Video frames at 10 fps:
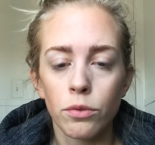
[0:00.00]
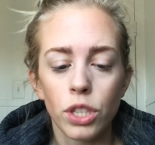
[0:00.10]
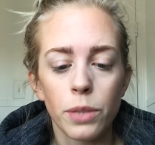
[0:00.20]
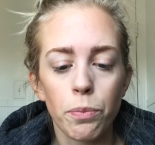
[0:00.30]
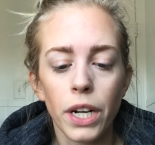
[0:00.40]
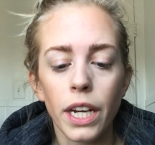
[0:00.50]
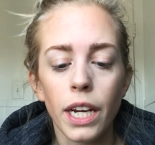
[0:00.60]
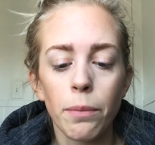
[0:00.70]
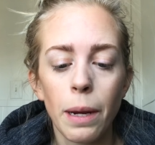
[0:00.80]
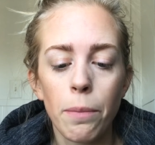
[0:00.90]
just
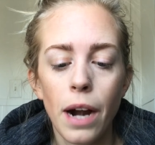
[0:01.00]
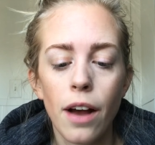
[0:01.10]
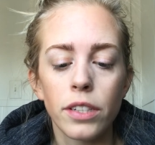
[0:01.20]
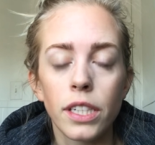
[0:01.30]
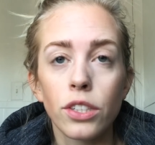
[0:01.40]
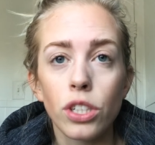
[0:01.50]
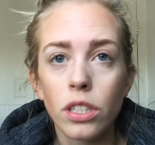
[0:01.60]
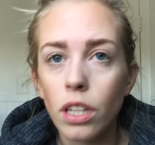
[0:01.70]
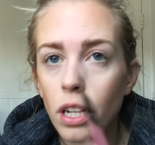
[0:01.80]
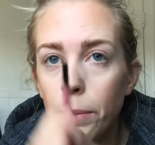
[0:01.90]
bringing my brows in
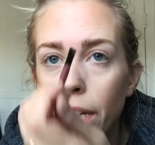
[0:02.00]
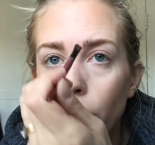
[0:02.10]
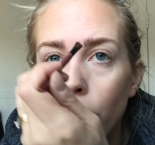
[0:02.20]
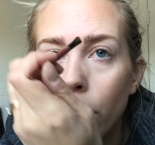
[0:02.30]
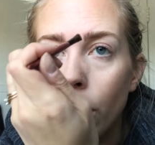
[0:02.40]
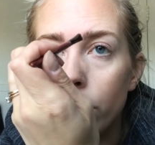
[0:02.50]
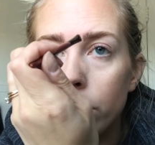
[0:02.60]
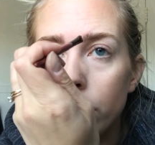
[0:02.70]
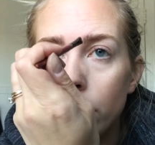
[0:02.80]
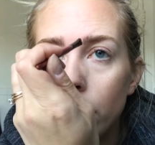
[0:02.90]
just a little bit
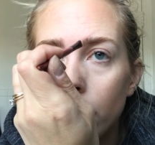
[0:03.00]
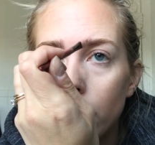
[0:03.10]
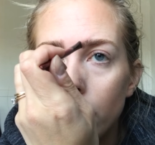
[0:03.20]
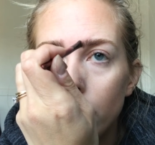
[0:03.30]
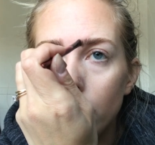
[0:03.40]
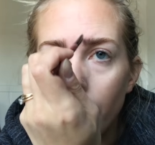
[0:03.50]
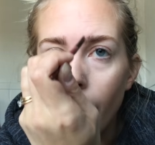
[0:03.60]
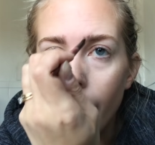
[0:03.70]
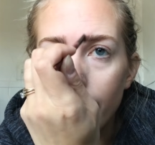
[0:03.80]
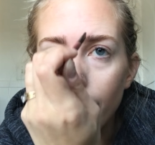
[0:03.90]
closer,
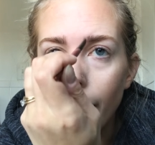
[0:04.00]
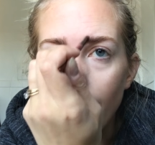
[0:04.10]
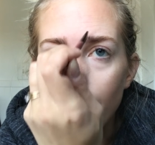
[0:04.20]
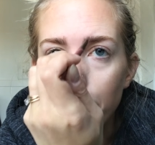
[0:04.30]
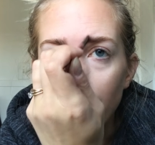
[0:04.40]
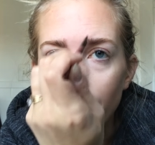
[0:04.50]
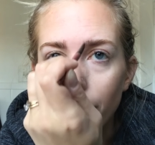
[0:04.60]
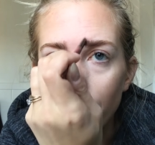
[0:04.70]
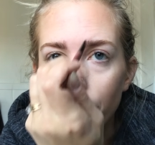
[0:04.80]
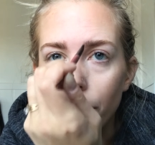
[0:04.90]
not aiming
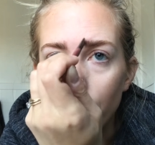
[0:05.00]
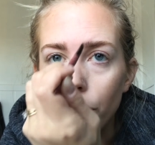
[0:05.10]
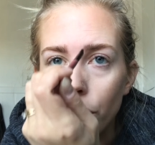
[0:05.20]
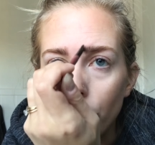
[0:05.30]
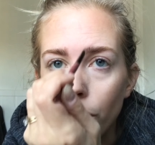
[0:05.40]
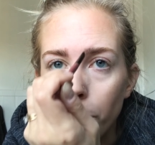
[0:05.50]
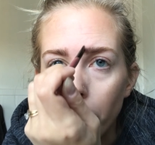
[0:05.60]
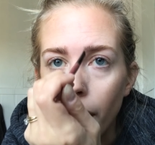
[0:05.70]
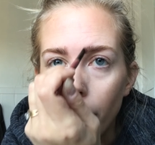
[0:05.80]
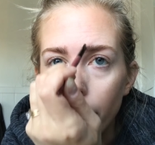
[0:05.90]
for an
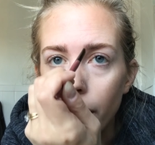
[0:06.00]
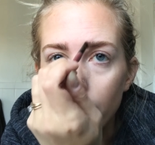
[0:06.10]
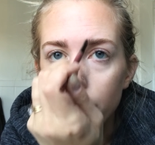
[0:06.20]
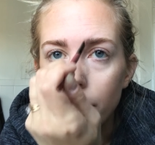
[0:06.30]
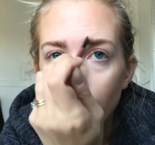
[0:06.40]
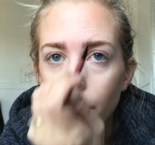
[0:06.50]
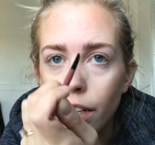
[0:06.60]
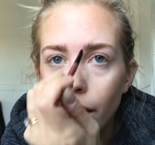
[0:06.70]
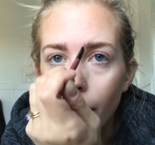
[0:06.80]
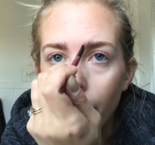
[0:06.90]
unibrow. That is
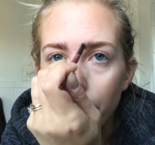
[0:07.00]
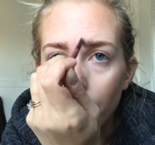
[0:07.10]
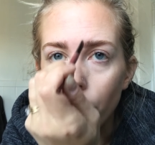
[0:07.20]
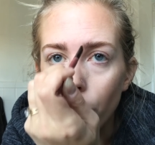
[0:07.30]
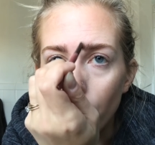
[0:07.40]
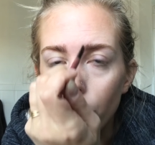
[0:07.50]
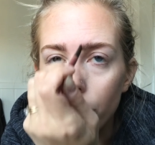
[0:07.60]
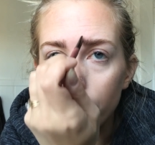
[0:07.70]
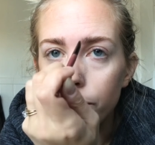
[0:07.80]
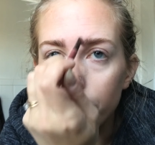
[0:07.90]
not the
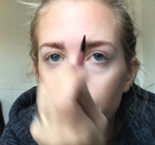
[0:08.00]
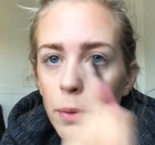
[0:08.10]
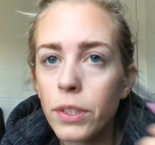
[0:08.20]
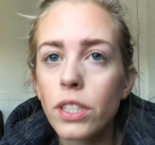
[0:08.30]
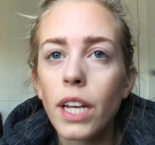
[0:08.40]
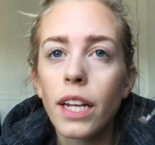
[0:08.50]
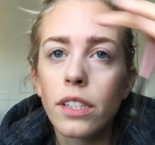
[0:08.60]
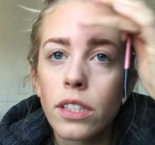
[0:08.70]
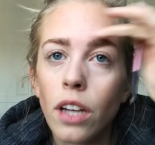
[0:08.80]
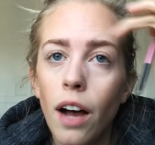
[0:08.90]
goal, but we're just kind of
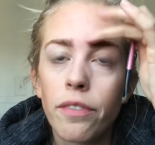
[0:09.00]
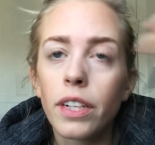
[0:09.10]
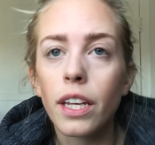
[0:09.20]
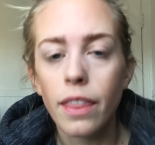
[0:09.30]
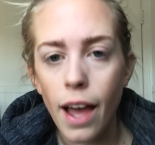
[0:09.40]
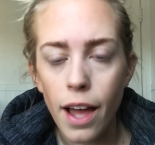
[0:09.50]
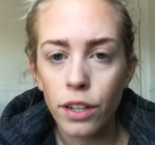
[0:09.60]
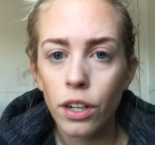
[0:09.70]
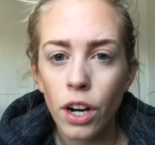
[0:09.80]
softening that.